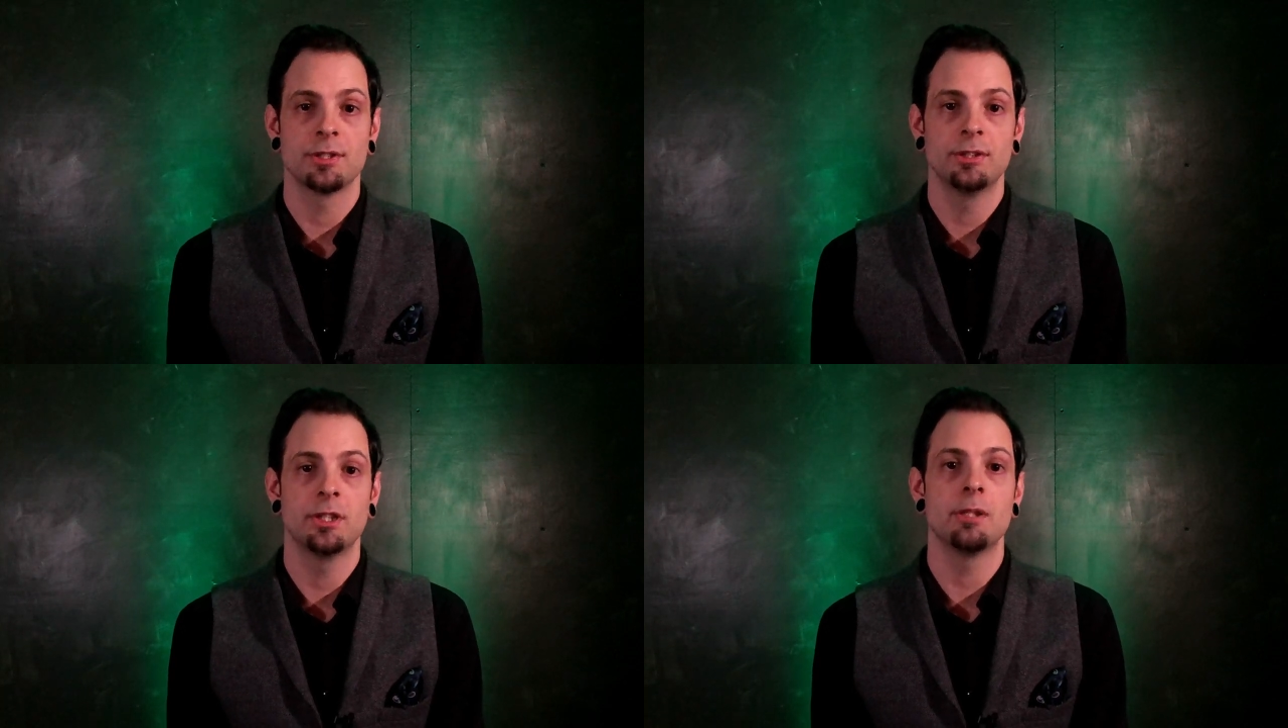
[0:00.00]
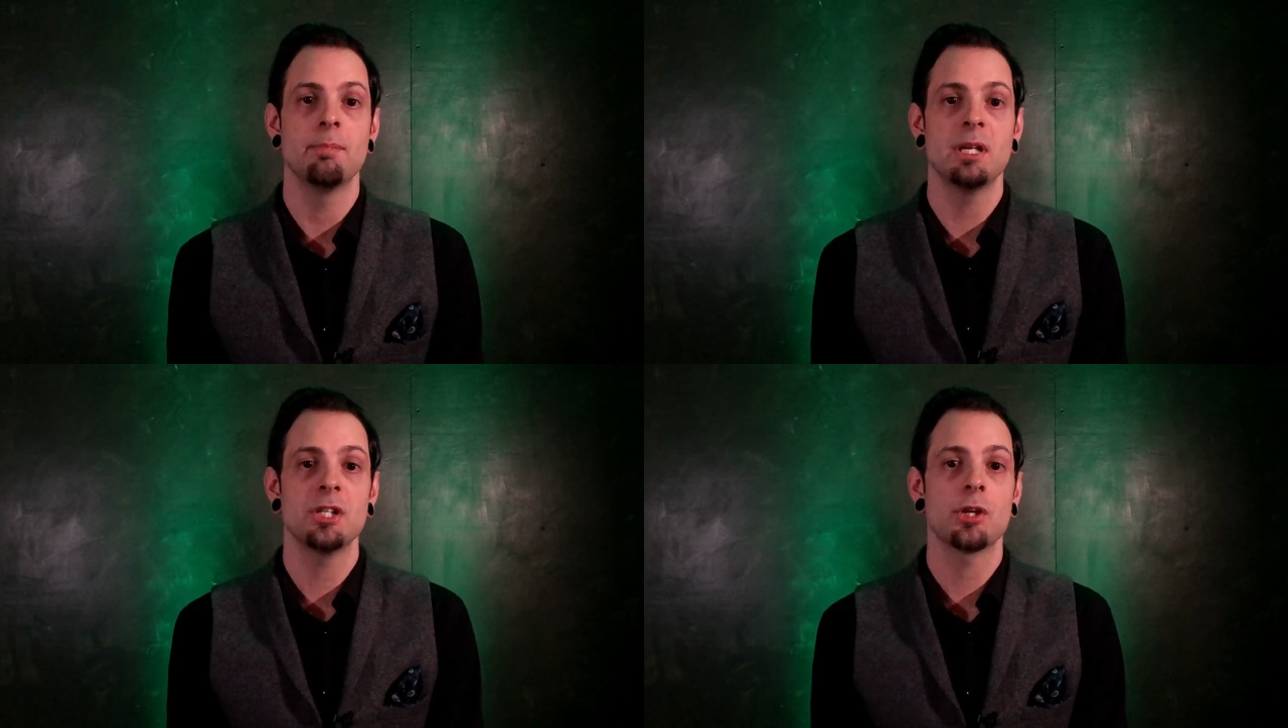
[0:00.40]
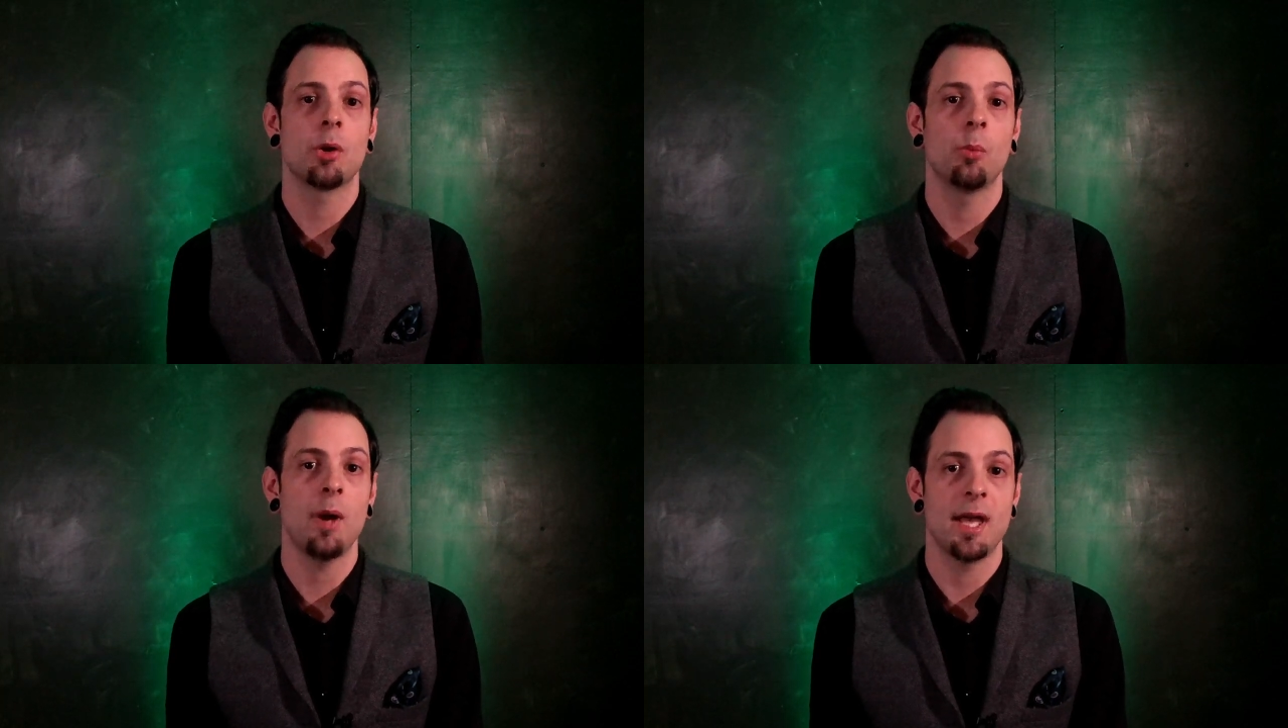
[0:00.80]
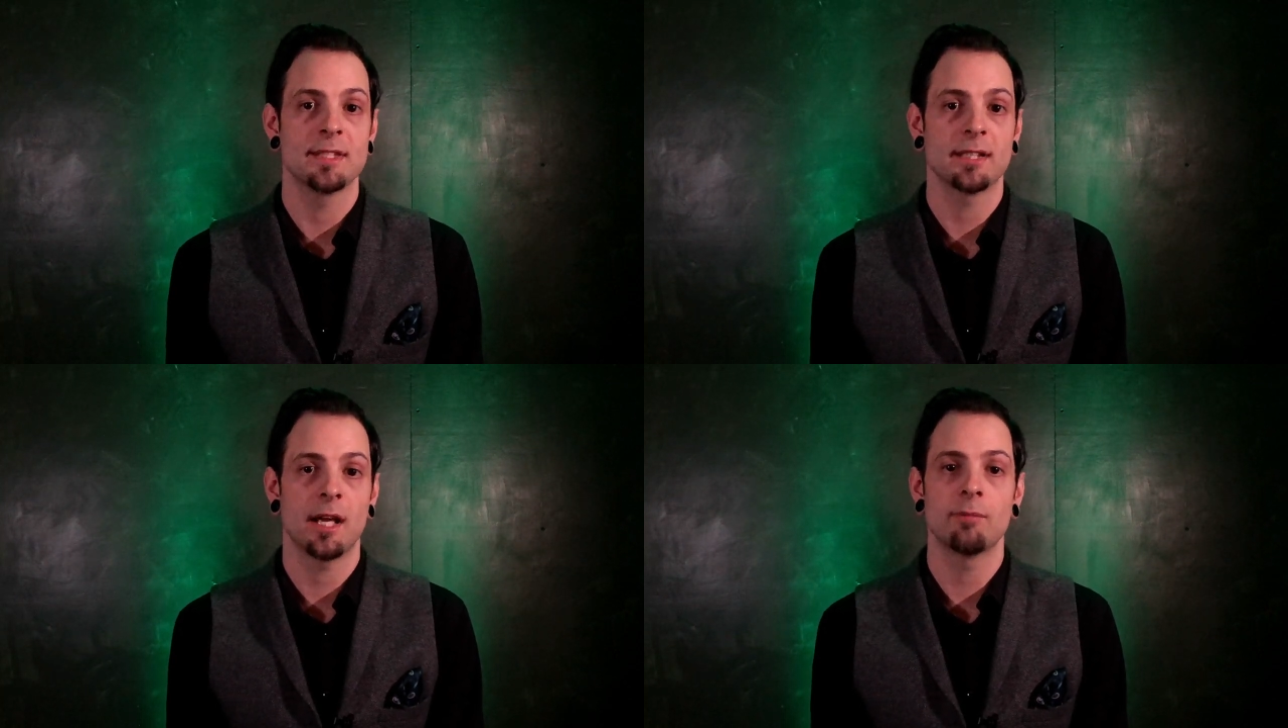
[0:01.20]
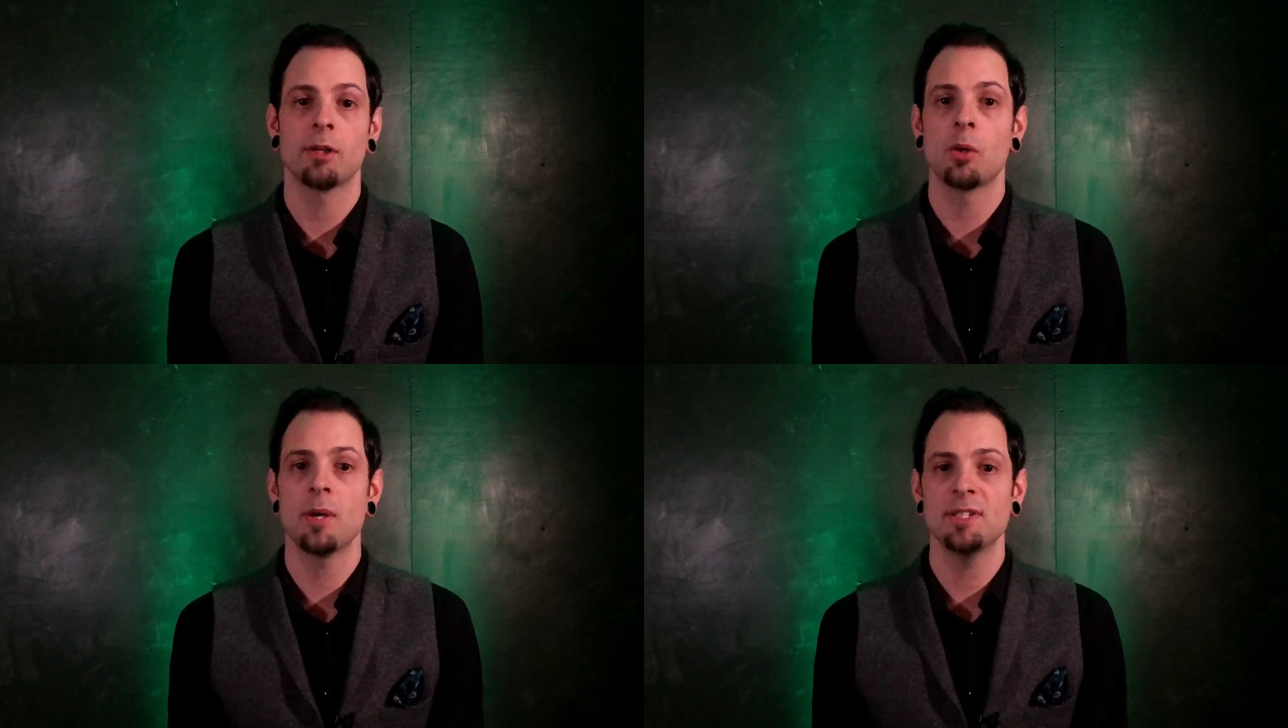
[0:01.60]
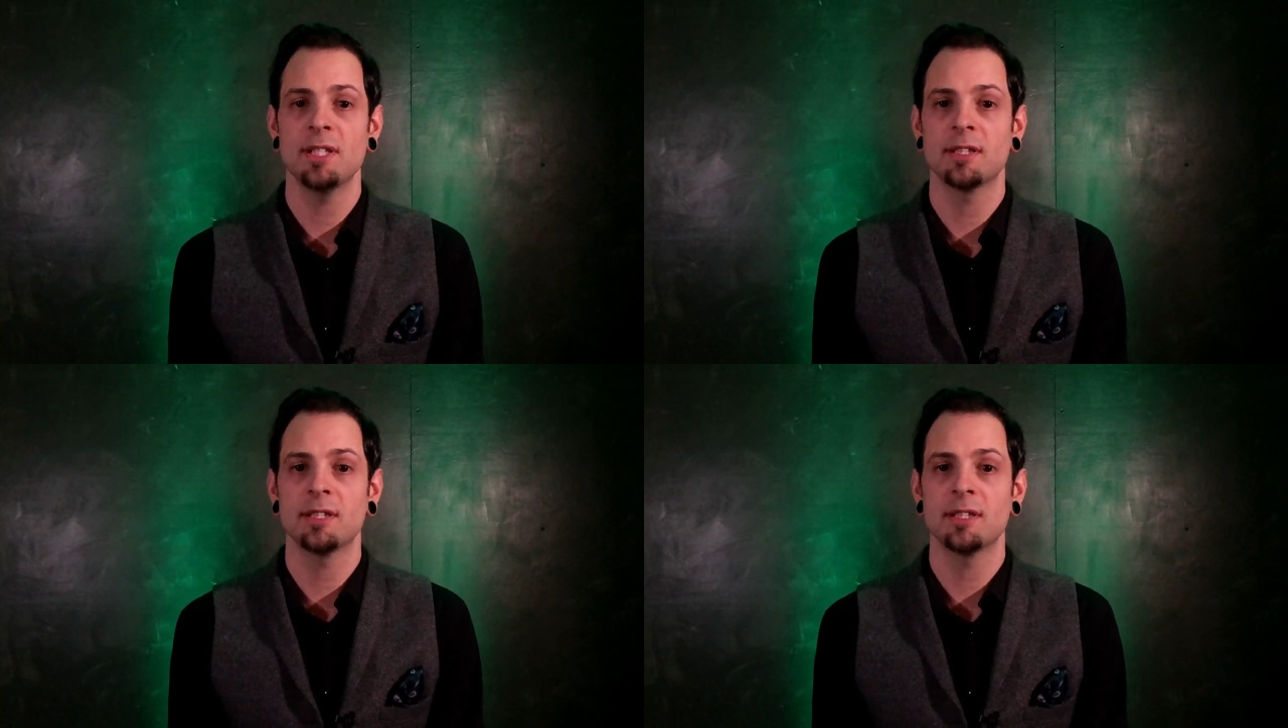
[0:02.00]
to diminish her waist and requested